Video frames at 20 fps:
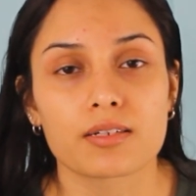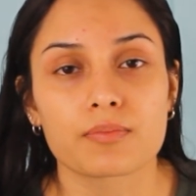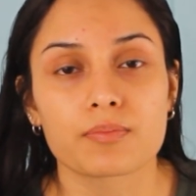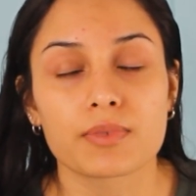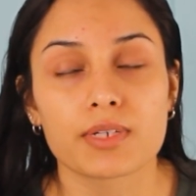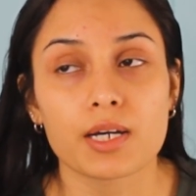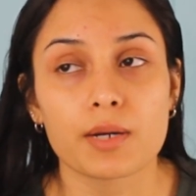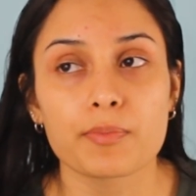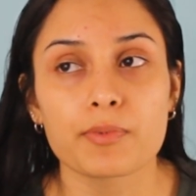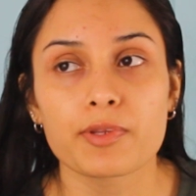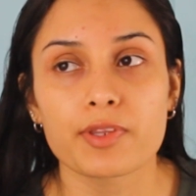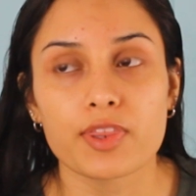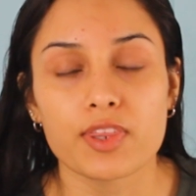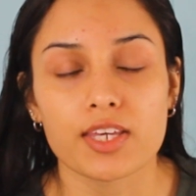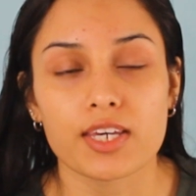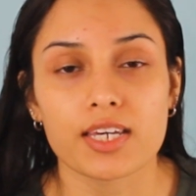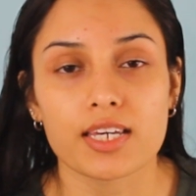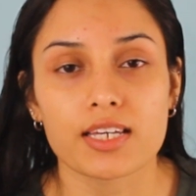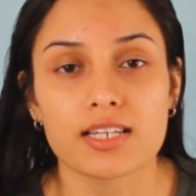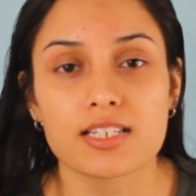couple
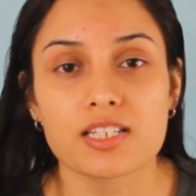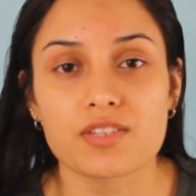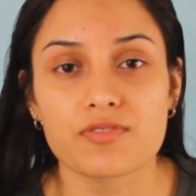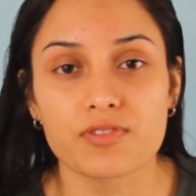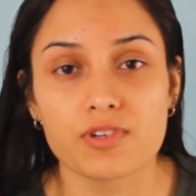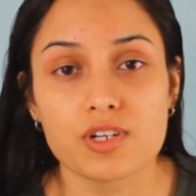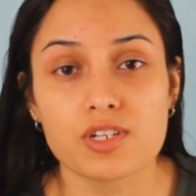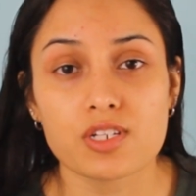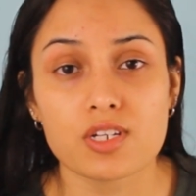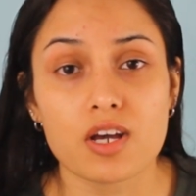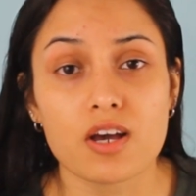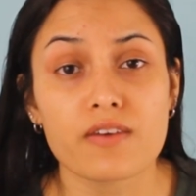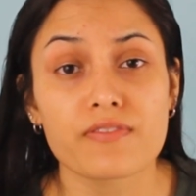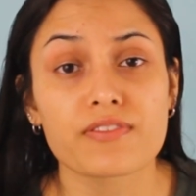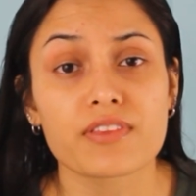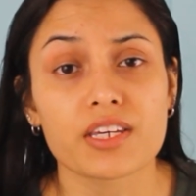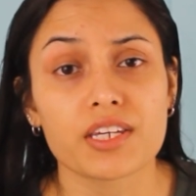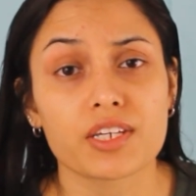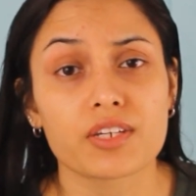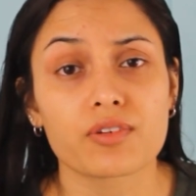things. First
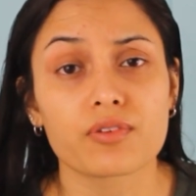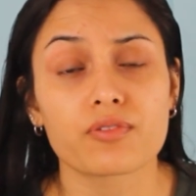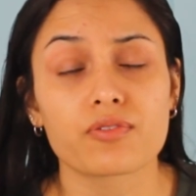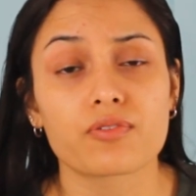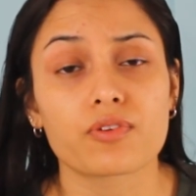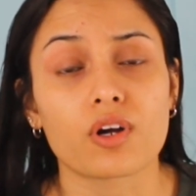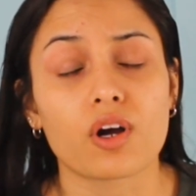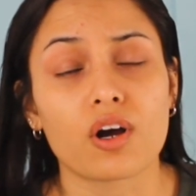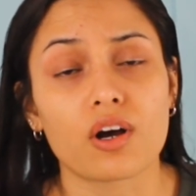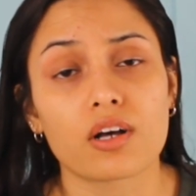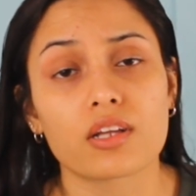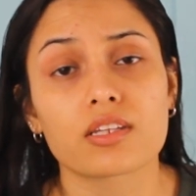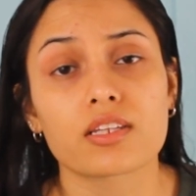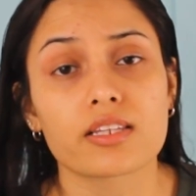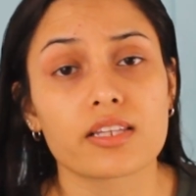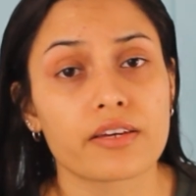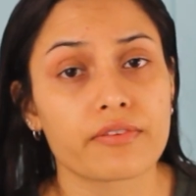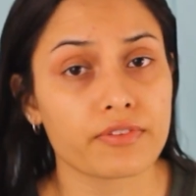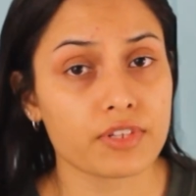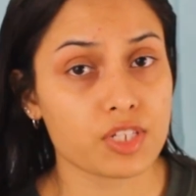off, thank you for all the
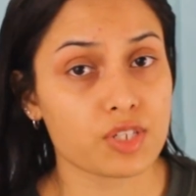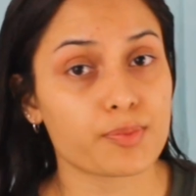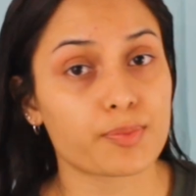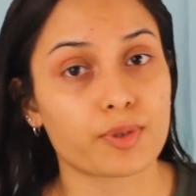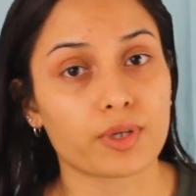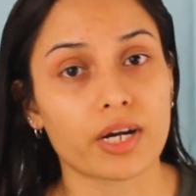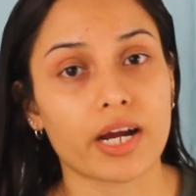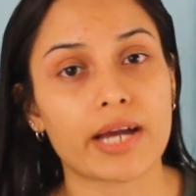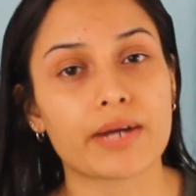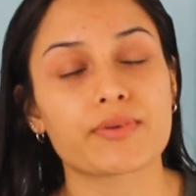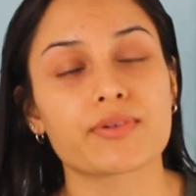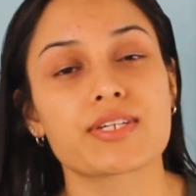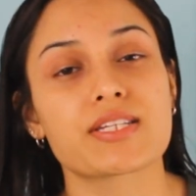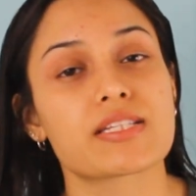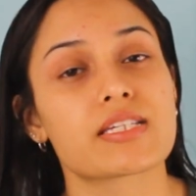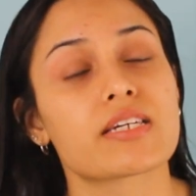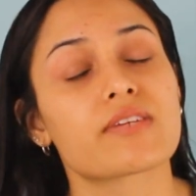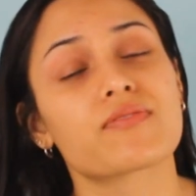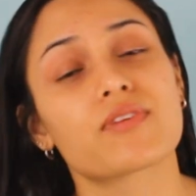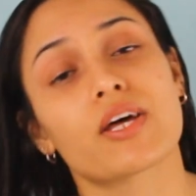love and support I
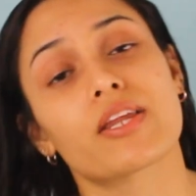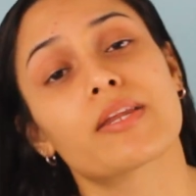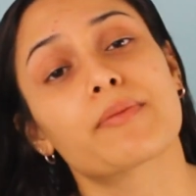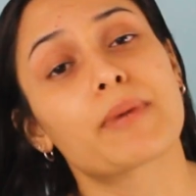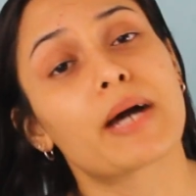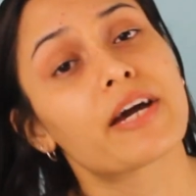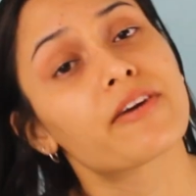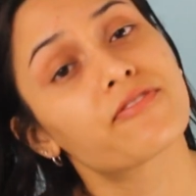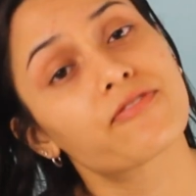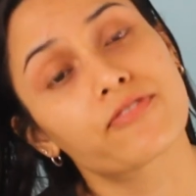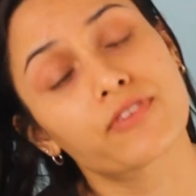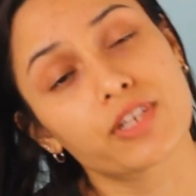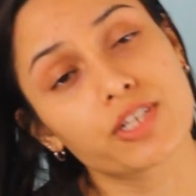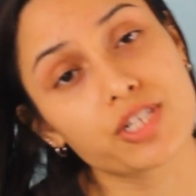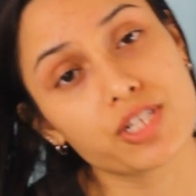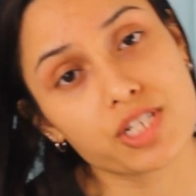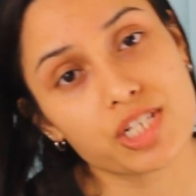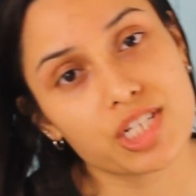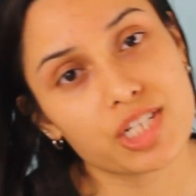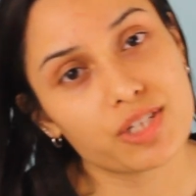received on my
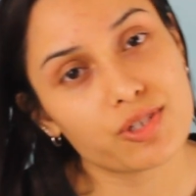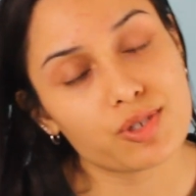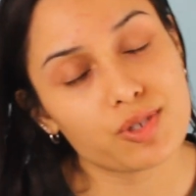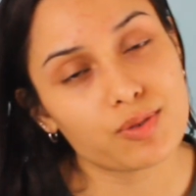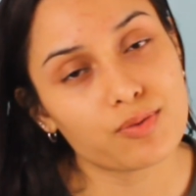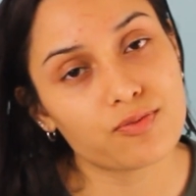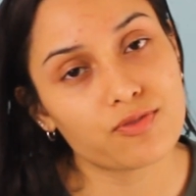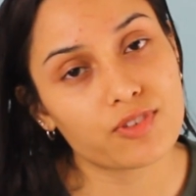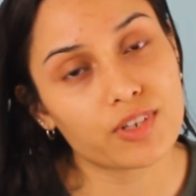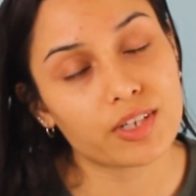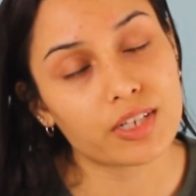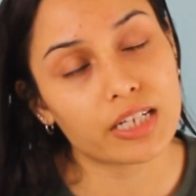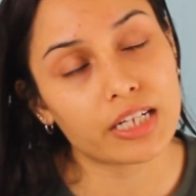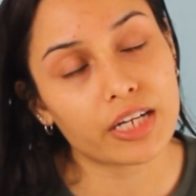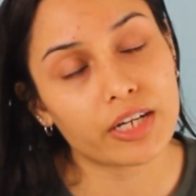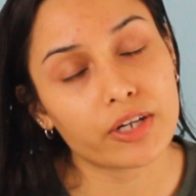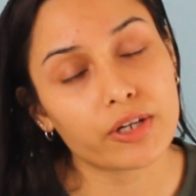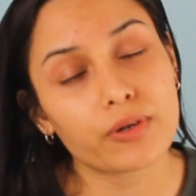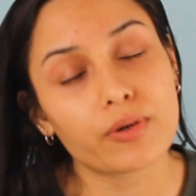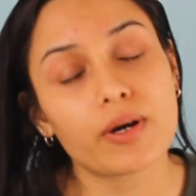first YouTube
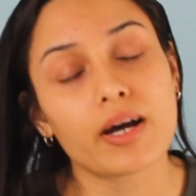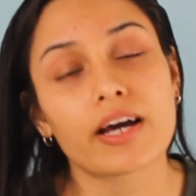video.